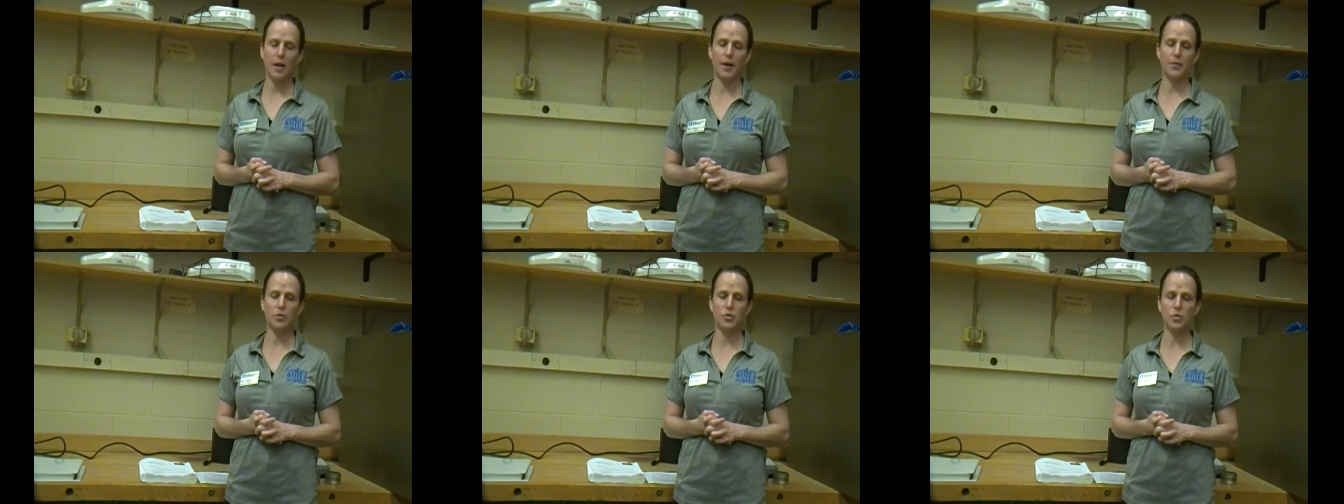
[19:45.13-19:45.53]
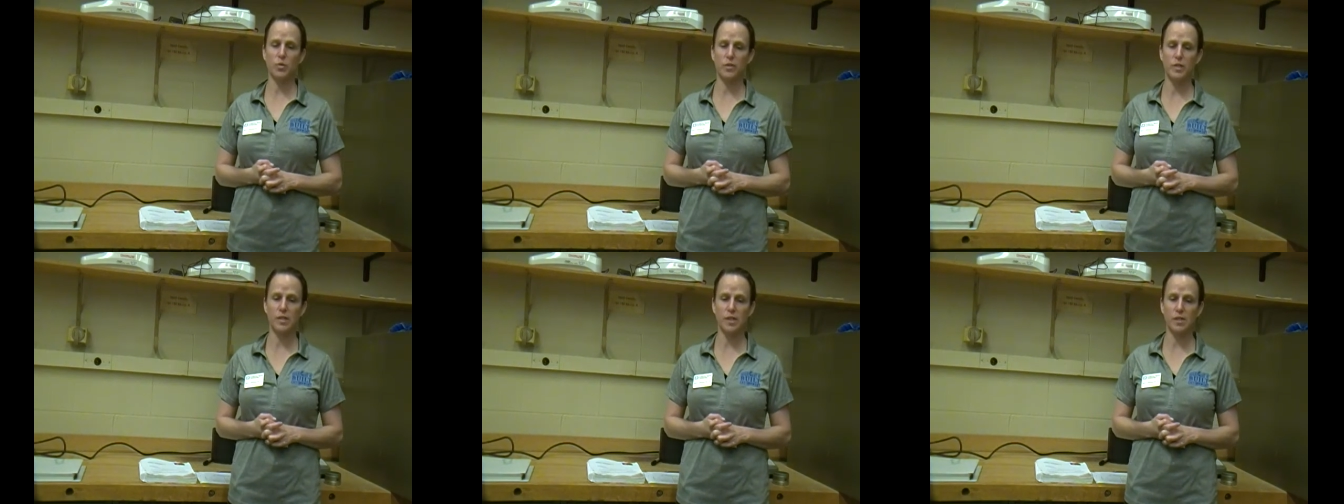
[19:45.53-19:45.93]
Other
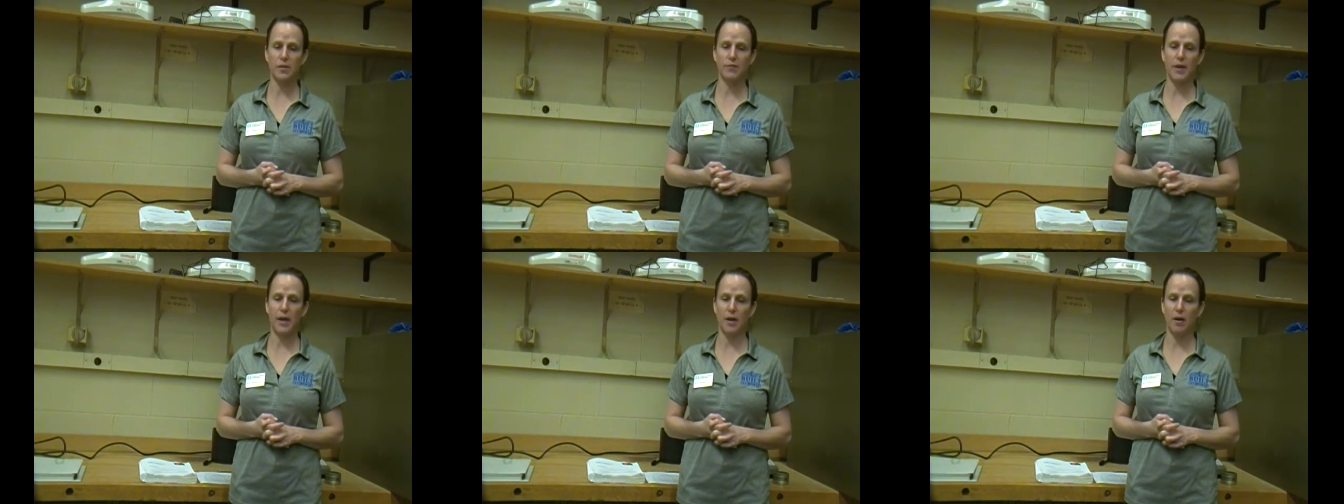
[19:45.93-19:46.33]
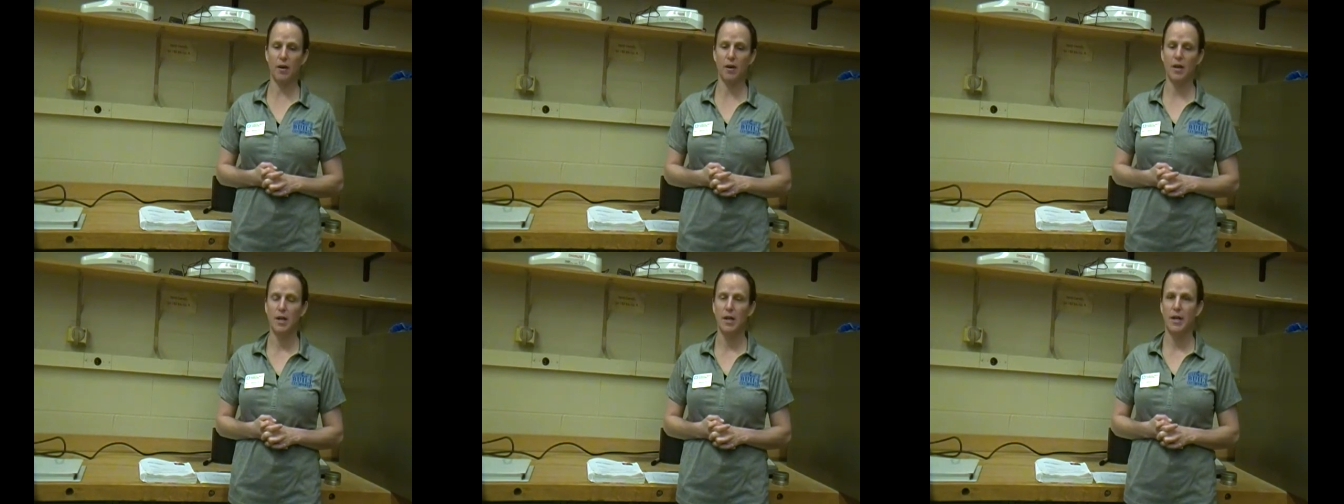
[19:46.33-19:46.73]
sources of
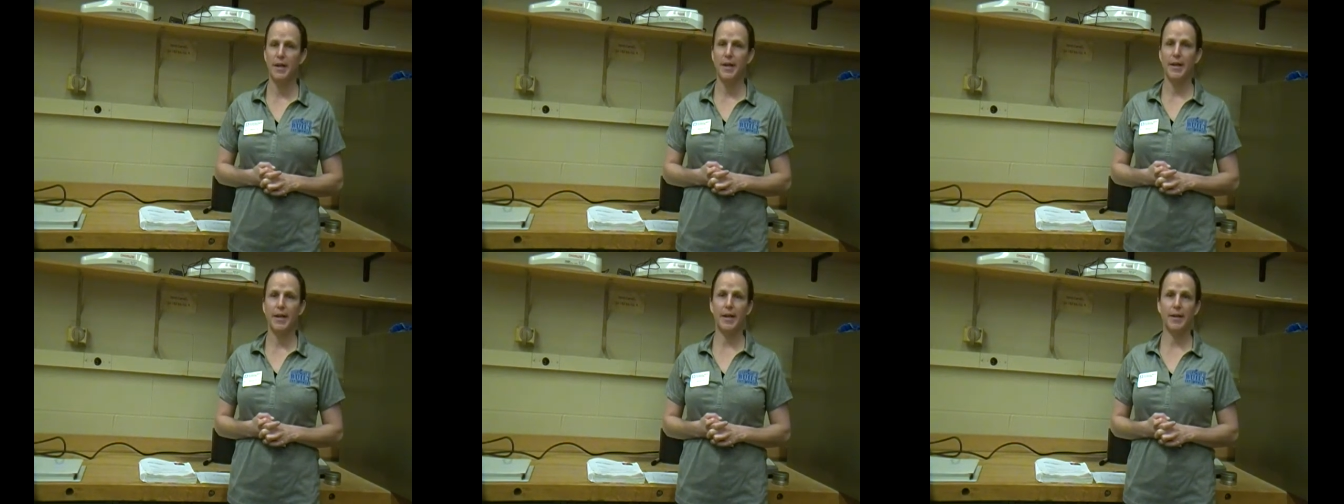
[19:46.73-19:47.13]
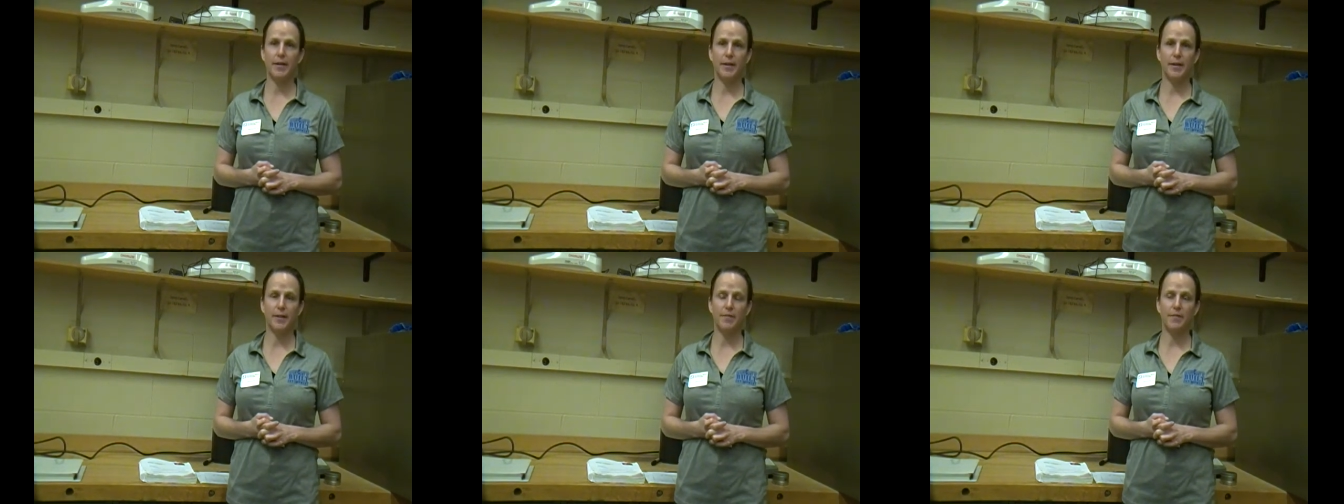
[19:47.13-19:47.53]
error,
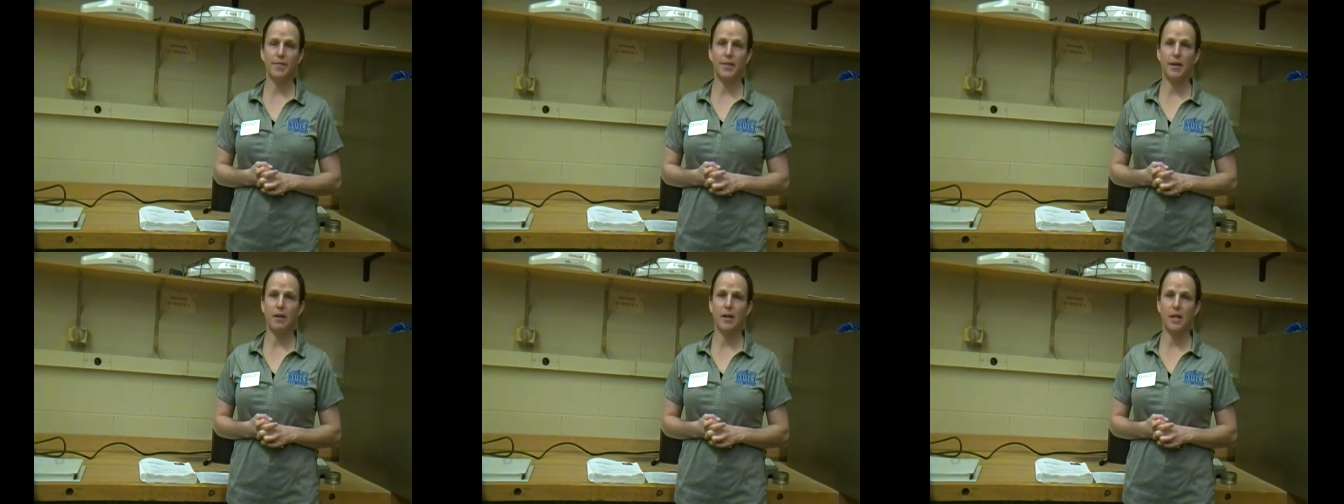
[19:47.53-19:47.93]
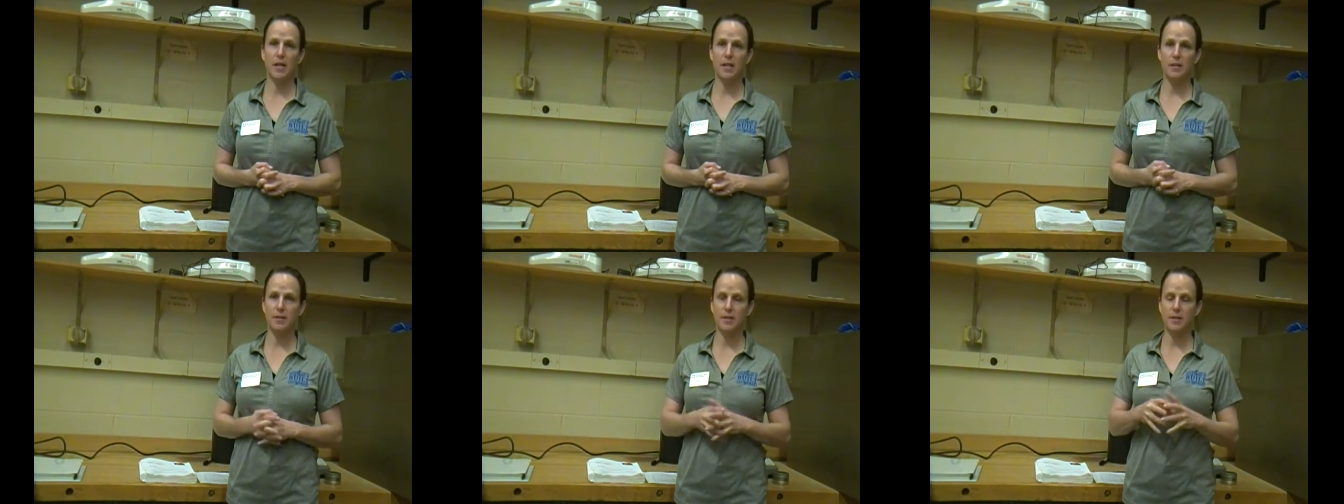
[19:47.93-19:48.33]
if there
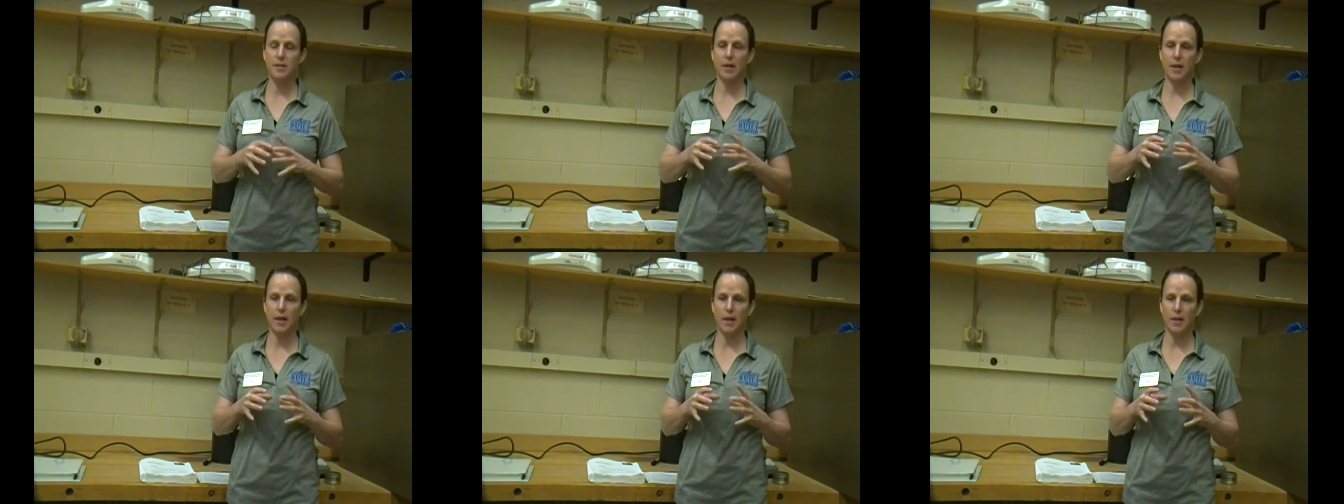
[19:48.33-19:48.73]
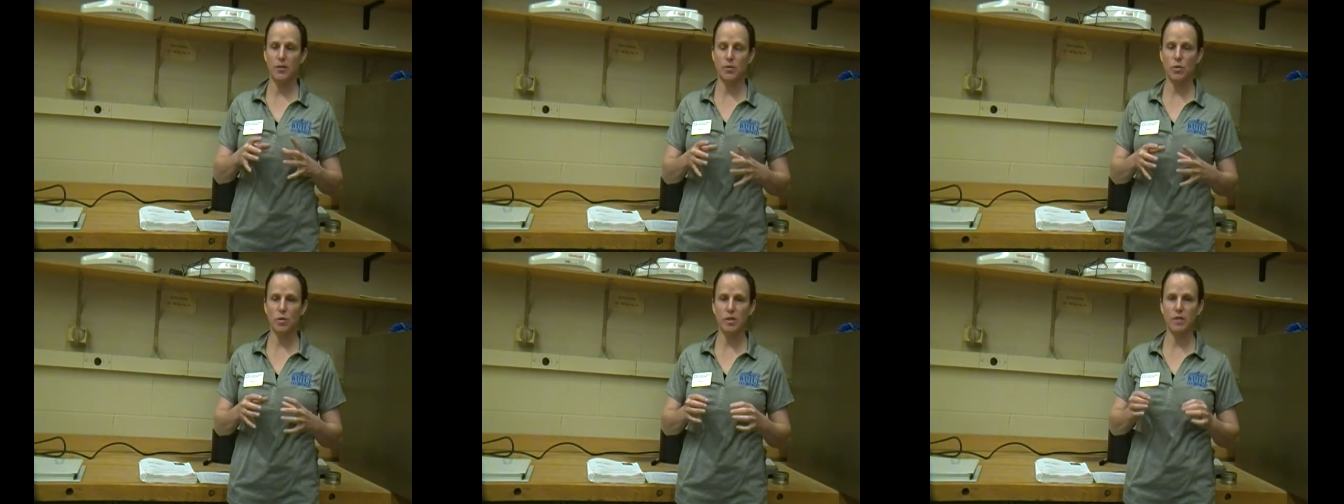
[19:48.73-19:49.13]
is a
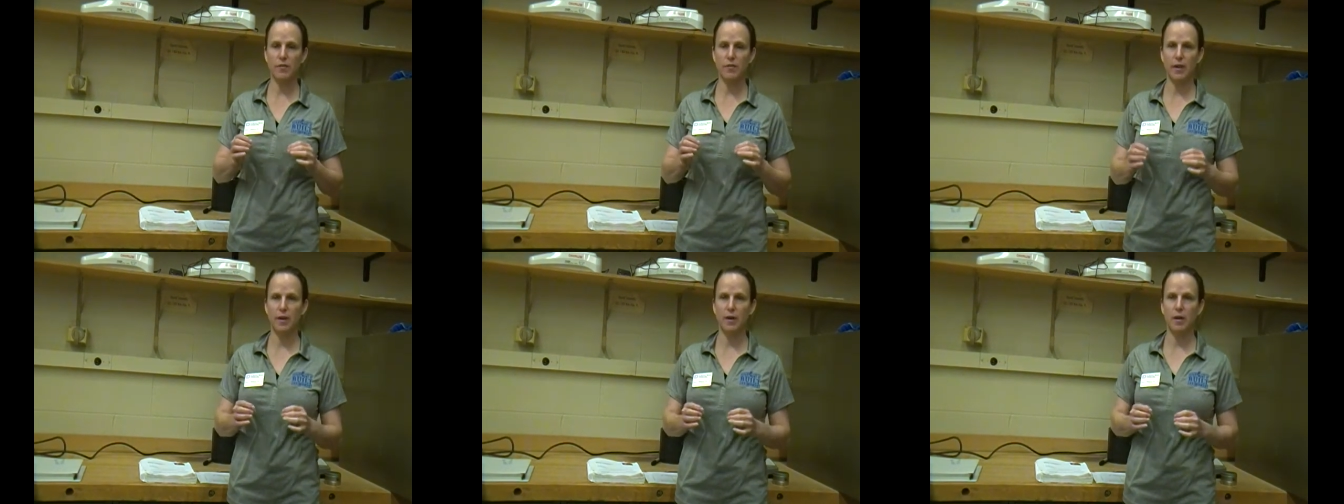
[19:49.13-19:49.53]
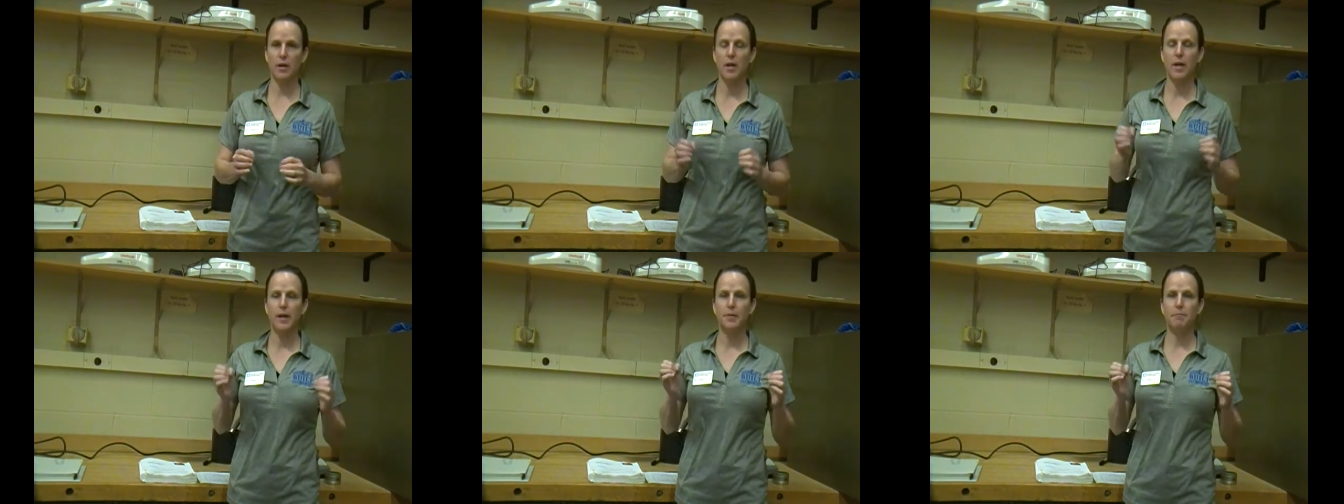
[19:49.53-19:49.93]
source of
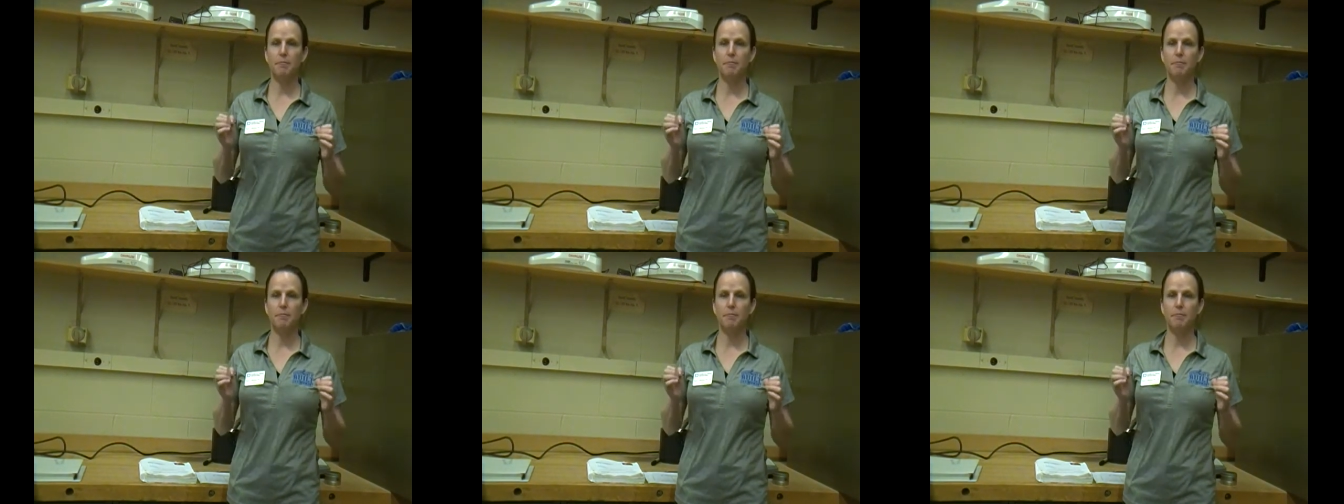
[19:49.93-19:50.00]
error,